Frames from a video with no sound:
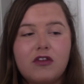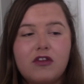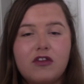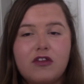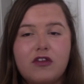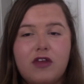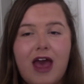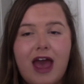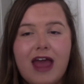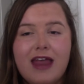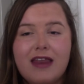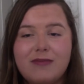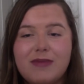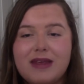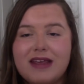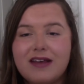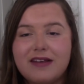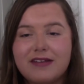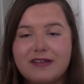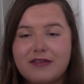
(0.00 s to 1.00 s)
10
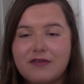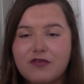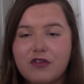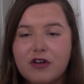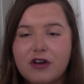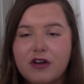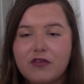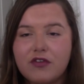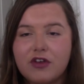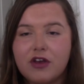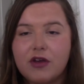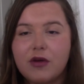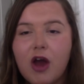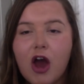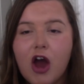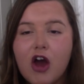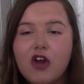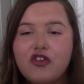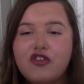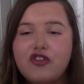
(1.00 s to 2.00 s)
metres in front of you,
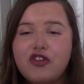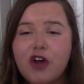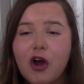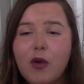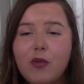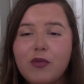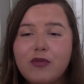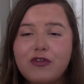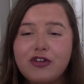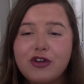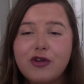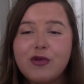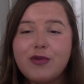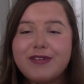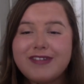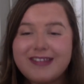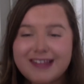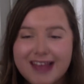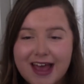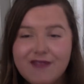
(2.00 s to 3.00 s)
don't do
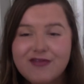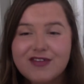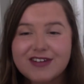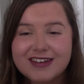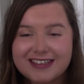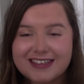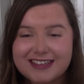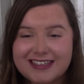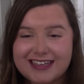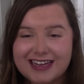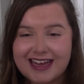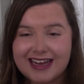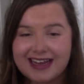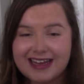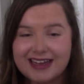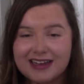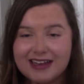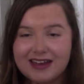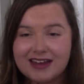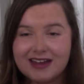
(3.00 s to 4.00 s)
70,